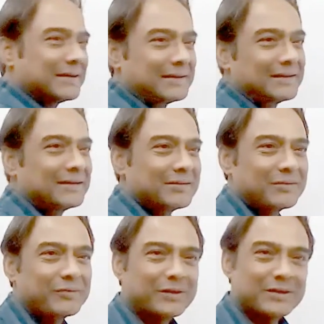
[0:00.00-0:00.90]
the
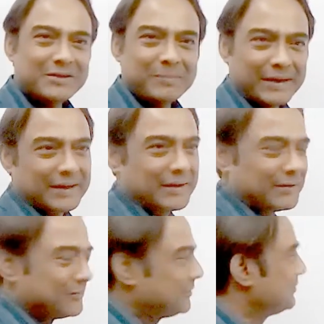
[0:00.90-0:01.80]
first
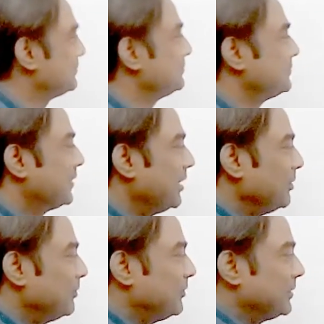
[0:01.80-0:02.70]
paragraph. Then
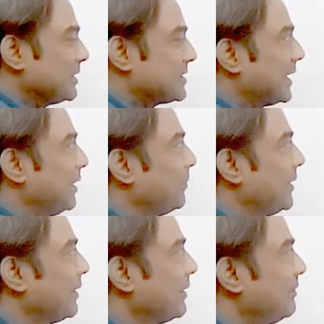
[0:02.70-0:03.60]
you move to the second
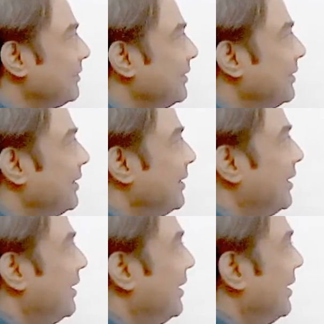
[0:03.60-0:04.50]
paragraph.
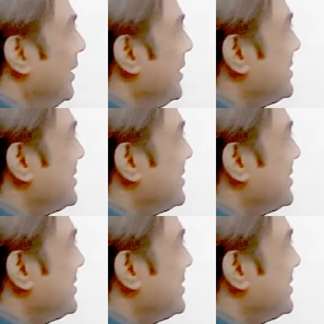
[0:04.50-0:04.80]
It